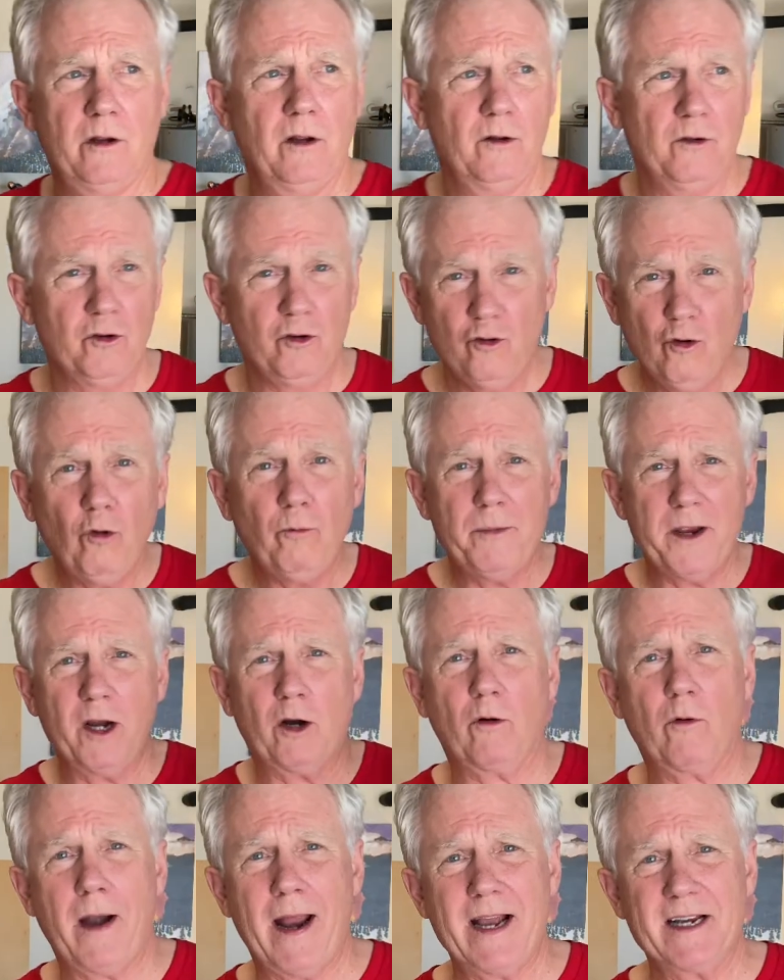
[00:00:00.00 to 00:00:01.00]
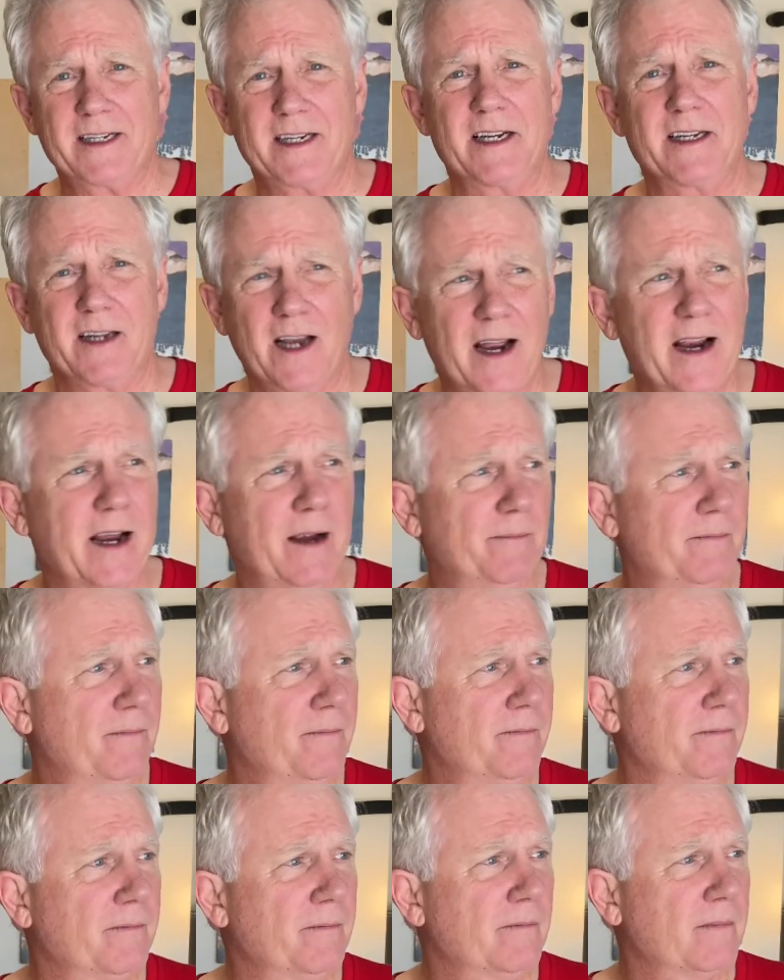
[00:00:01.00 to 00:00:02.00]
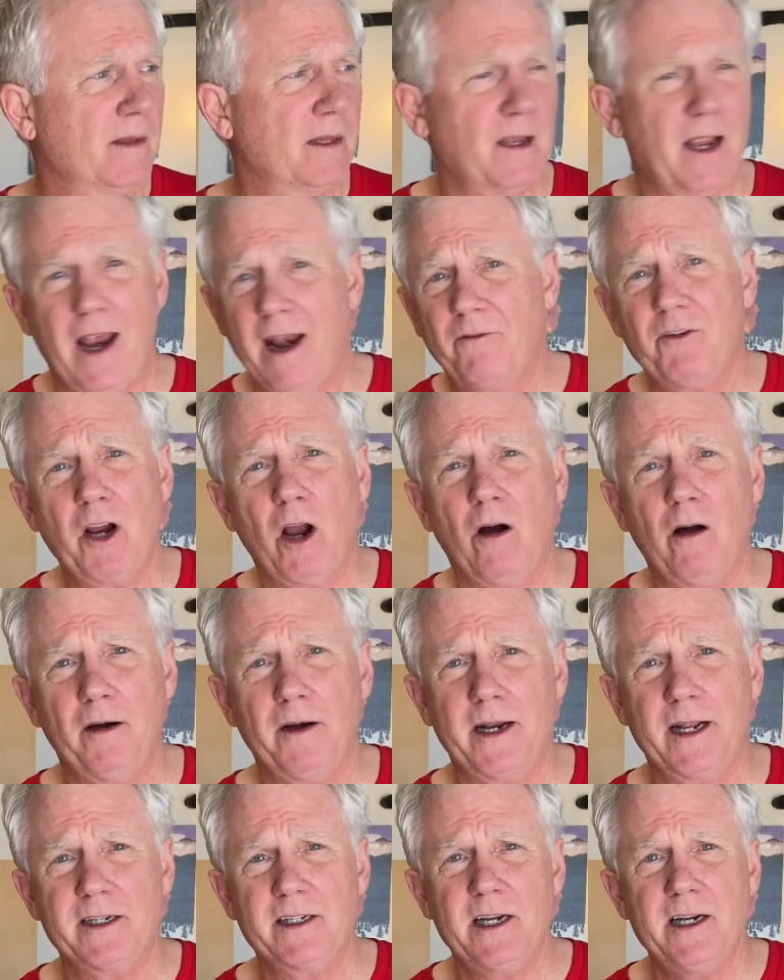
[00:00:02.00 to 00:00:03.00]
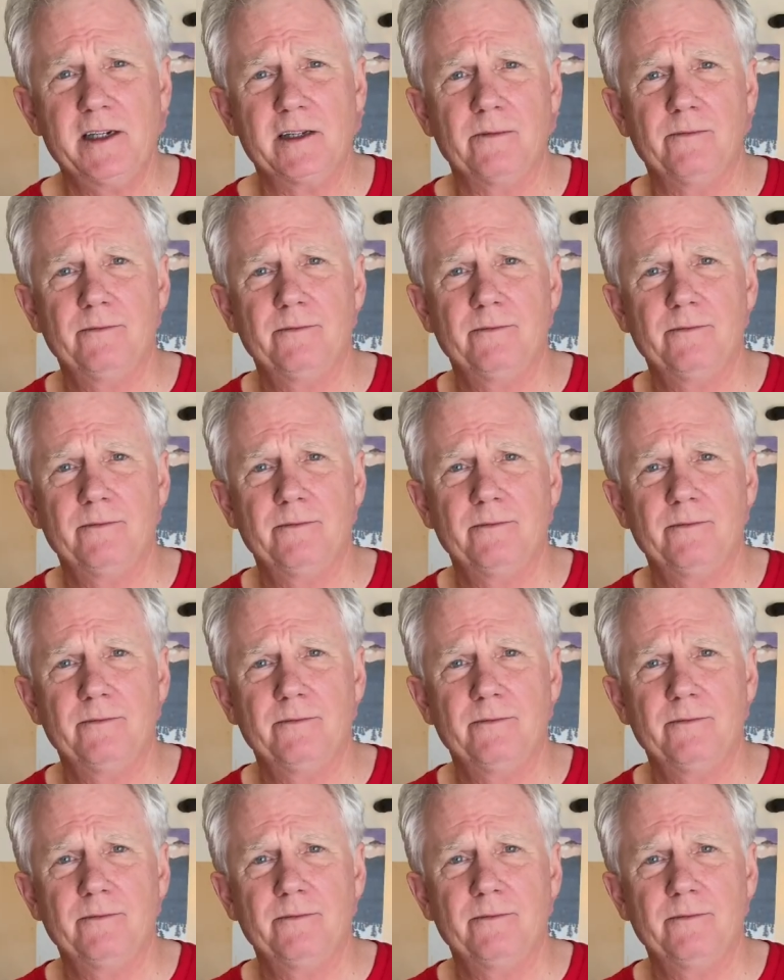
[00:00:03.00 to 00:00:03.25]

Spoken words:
you'll be harassed as I am every holiday season.